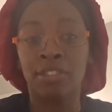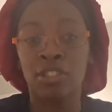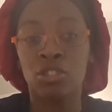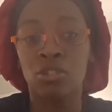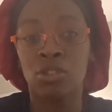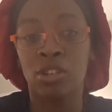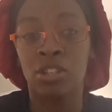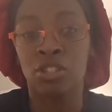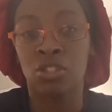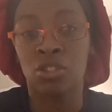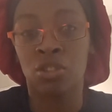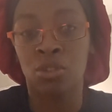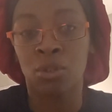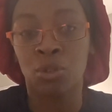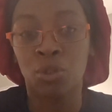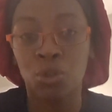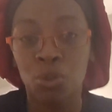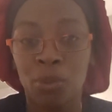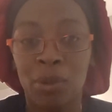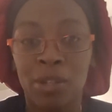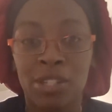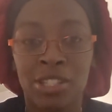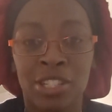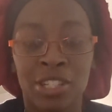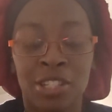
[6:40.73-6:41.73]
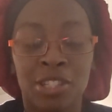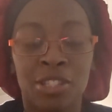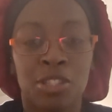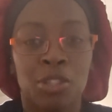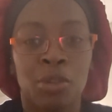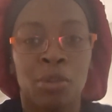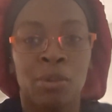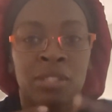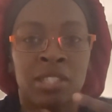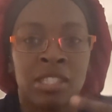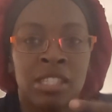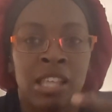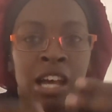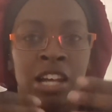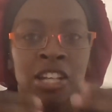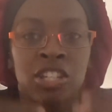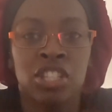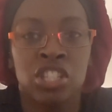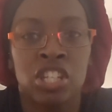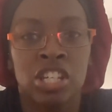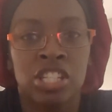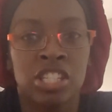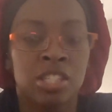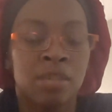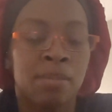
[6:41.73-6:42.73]
to trust your intuition. So it's not
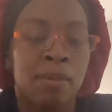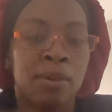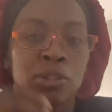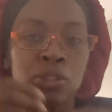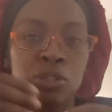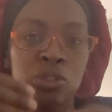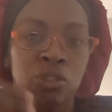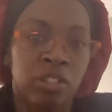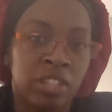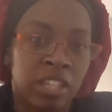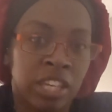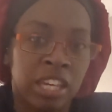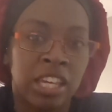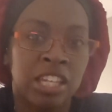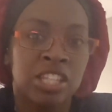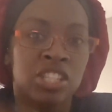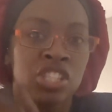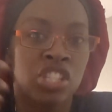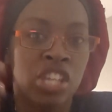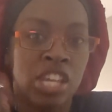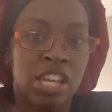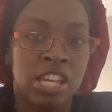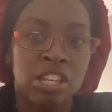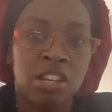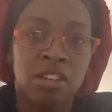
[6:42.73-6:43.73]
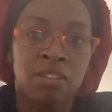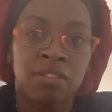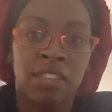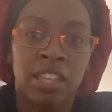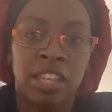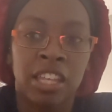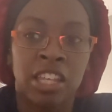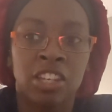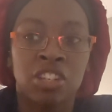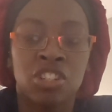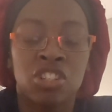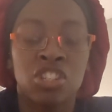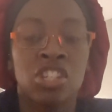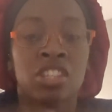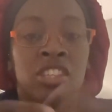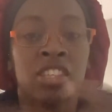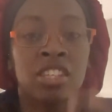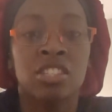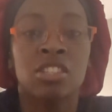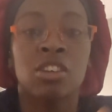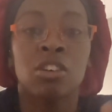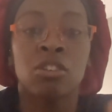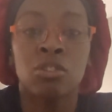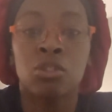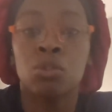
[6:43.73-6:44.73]
just about your kid shaking off that energy.
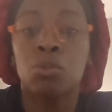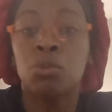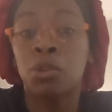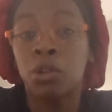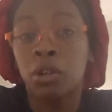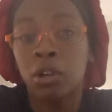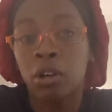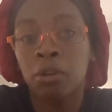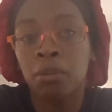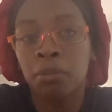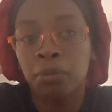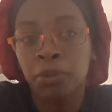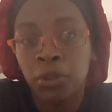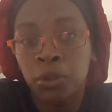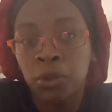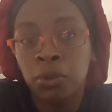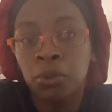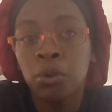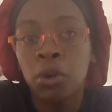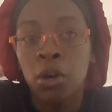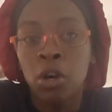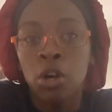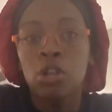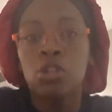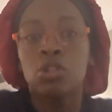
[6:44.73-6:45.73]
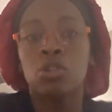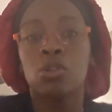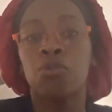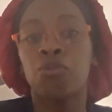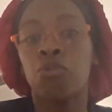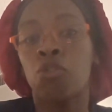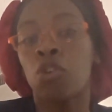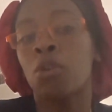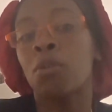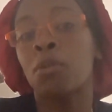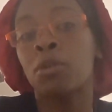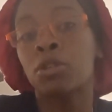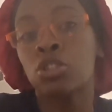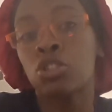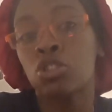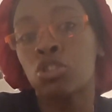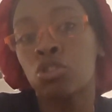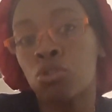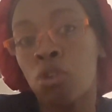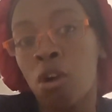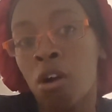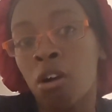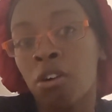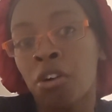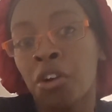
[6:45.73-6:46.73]
This also will help you to form a
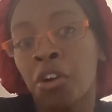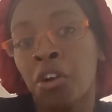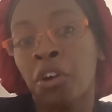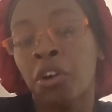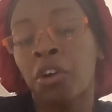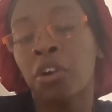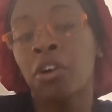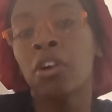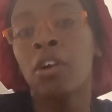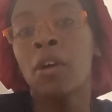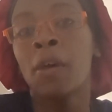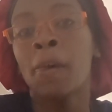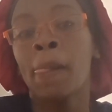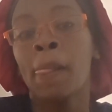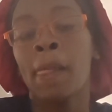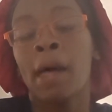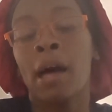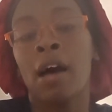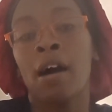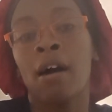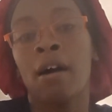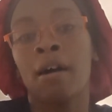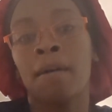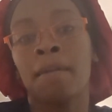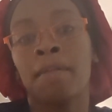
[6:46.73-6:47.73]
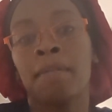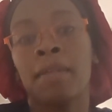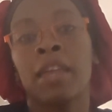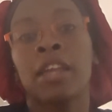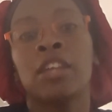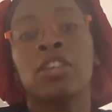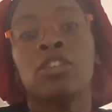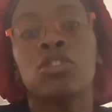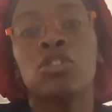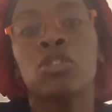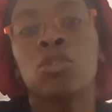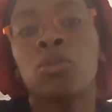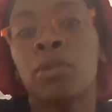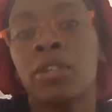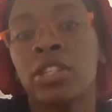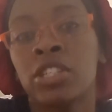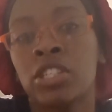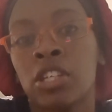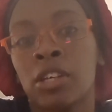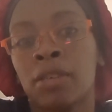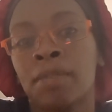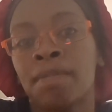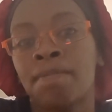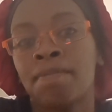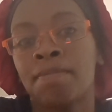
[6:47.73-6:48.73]
stronger
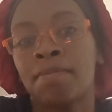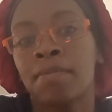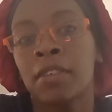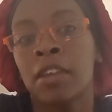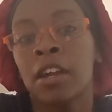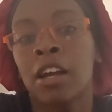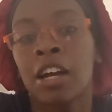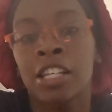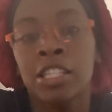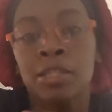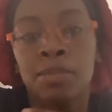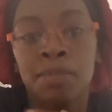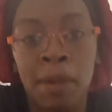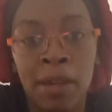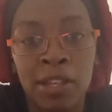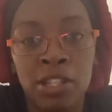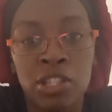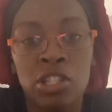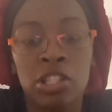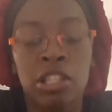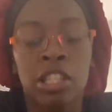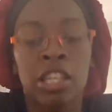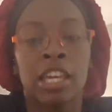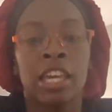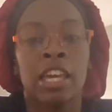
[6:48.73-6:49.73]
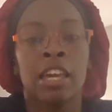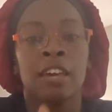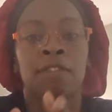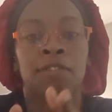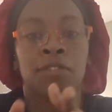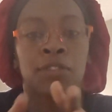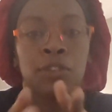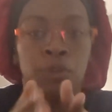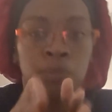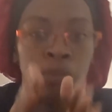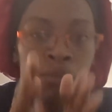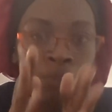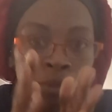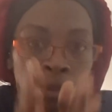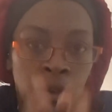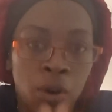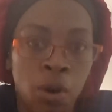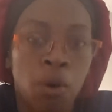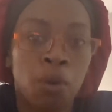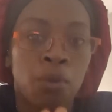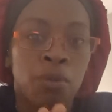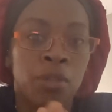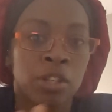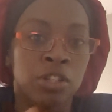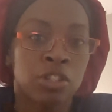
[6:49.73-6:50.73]
intuition, especially if you
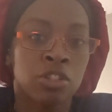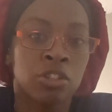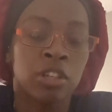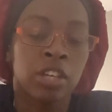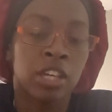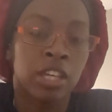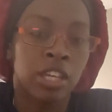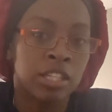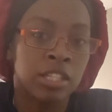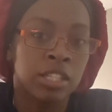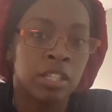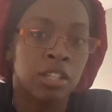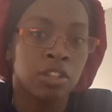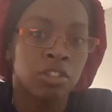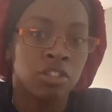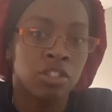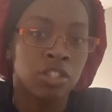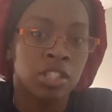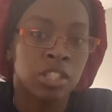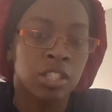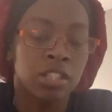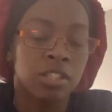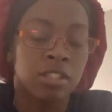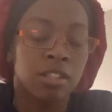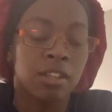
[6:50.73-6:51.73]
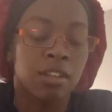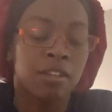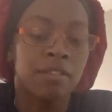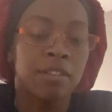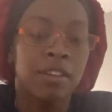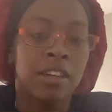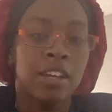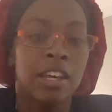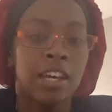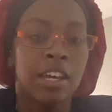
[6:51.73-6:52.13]
know that your kid is energy sensitive.